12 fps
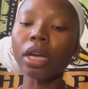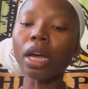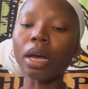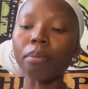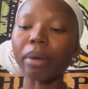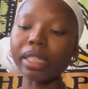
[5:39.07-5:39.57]

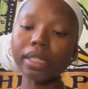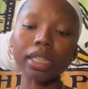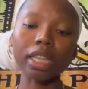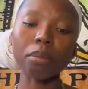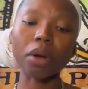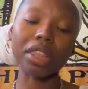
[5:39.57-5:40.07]
basing
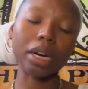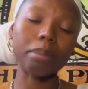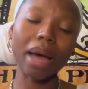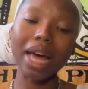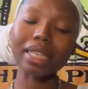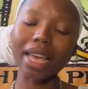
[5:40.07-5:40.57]
them on their
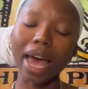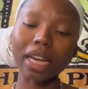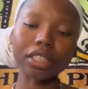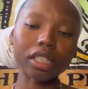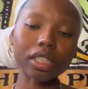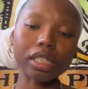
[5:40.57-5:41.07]
past
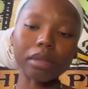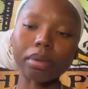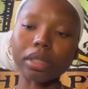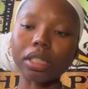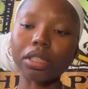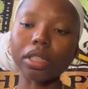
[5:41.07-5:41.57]
actions, and
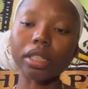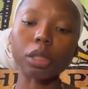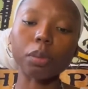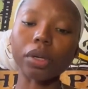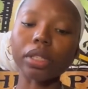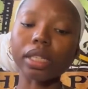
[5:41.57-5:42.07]
potentially this
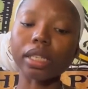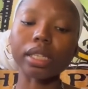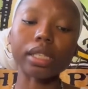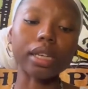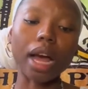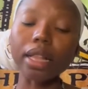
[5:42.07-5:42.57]
person is
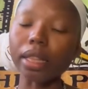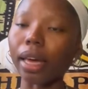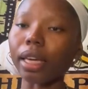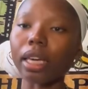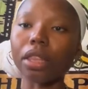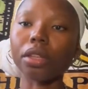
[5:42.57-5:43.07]
not
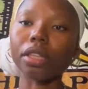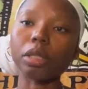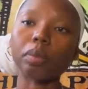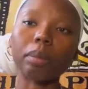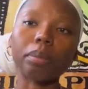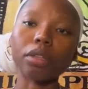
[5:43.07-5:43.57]
like either these
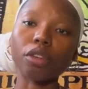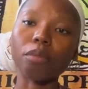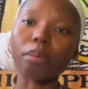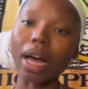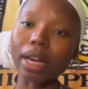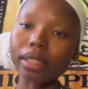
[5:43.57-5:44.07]
people you
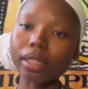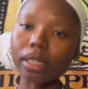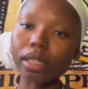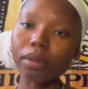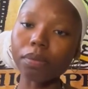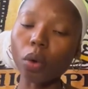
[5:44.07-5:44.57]
boxed
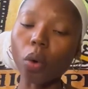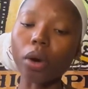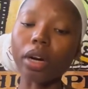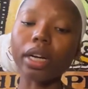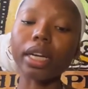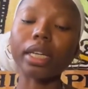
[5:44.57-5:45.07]

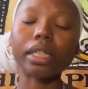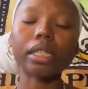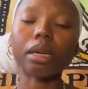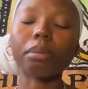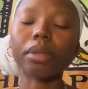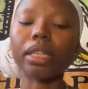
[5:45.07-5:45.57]
or is
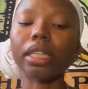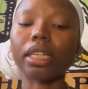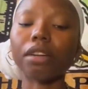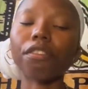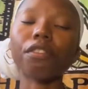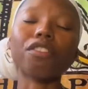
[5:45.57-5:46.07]
completely
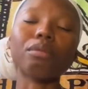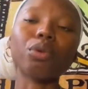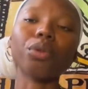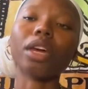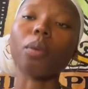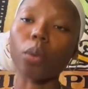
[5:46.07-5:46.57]
different from who
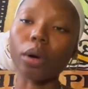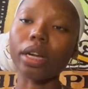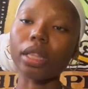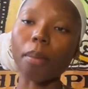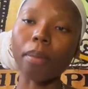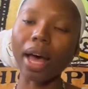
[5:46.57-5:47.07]
they were in
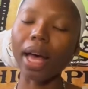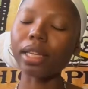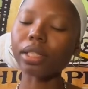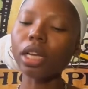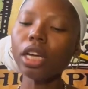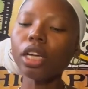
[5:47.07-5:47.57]
the
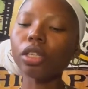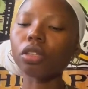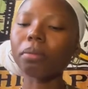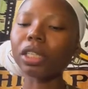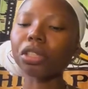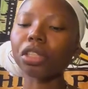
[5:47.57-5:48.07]
past. So
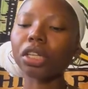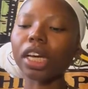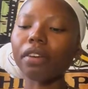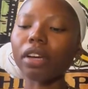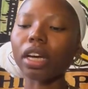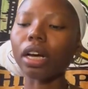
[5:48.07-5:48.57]
make sure you're
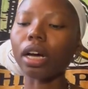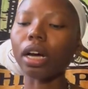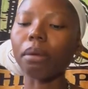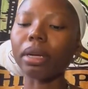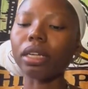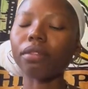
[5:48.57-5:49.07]
giving
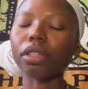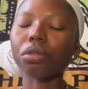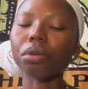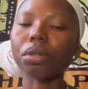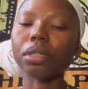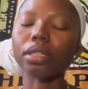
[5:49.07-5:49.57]

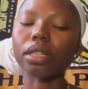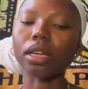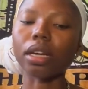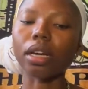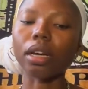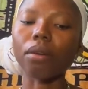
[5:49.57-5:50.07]
individuals
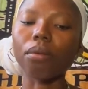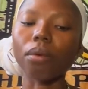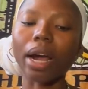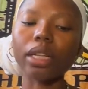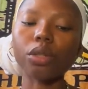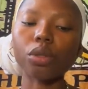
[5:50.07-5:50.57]
the
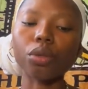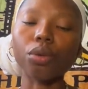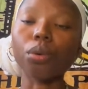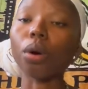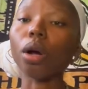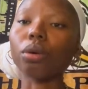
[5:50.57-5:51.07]
right to
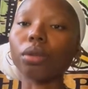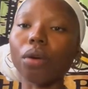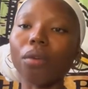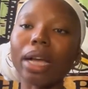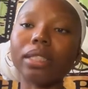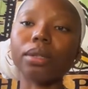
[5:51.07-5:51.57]
grow, the
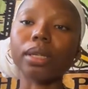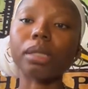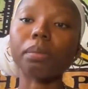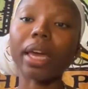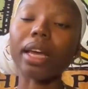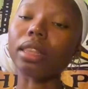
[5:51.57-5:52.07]
right to
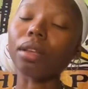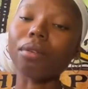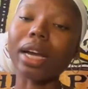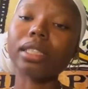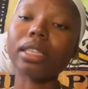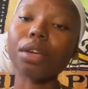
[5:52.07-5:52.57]
expand, the
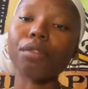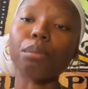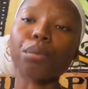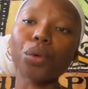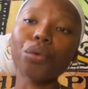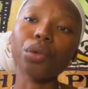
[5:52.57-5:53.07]
right to even
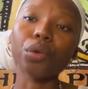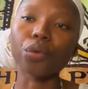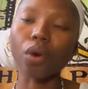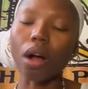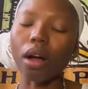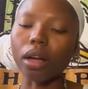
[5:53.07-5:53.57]
prove you
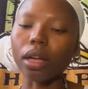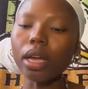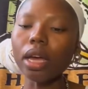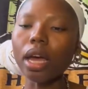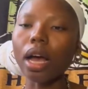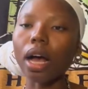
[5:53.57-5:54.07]
wrong.
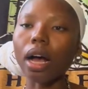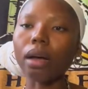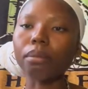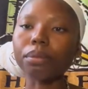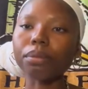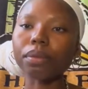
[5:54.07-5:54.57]

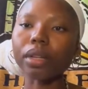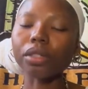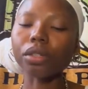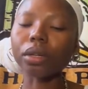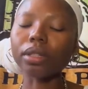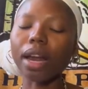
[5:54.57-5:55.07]
And
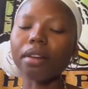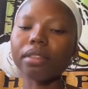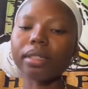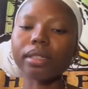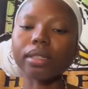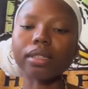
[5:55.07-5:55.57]
so a lot of
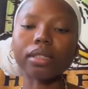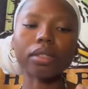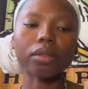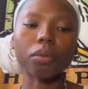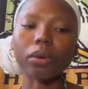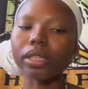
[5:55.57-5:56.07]
this is,
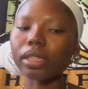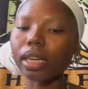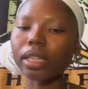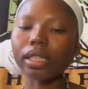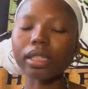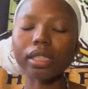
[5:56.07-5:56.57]
once
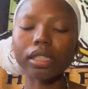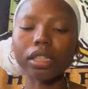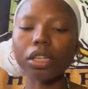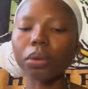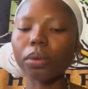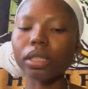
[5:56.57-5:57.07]
again, this
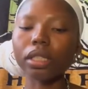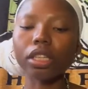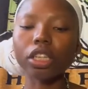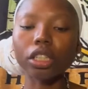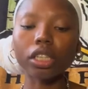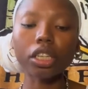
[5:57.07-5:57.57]

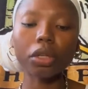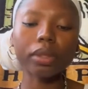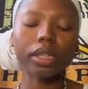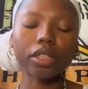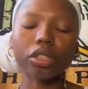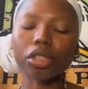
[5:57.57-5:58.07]
continuous
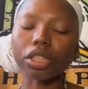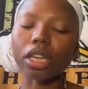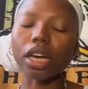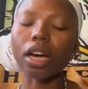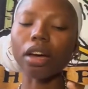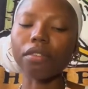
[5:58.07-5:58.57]
energy
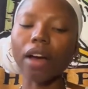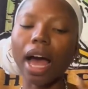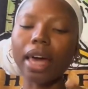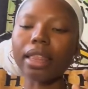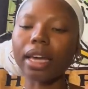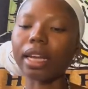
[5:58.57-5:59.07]
of
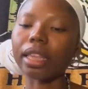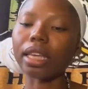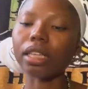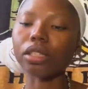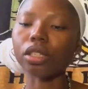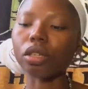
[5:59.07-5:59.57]
highlighting
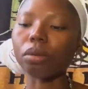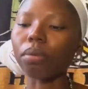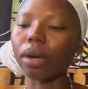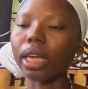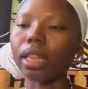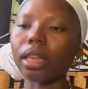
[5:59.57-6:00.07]
things to you,
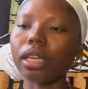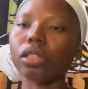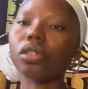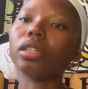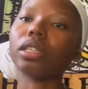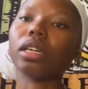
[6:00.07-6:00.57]
bringing things
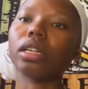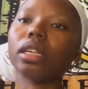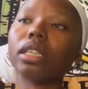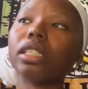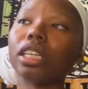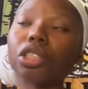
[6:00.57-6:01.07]
to your
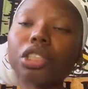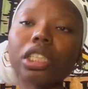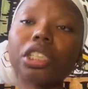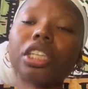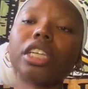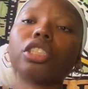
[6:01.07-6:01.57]
attention,
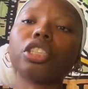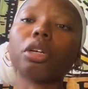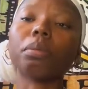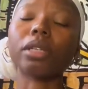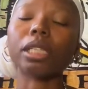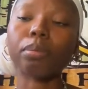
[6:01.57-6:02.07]
changing your
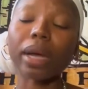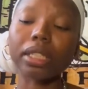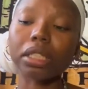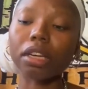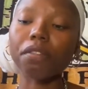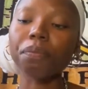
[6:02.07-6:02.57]
perspective,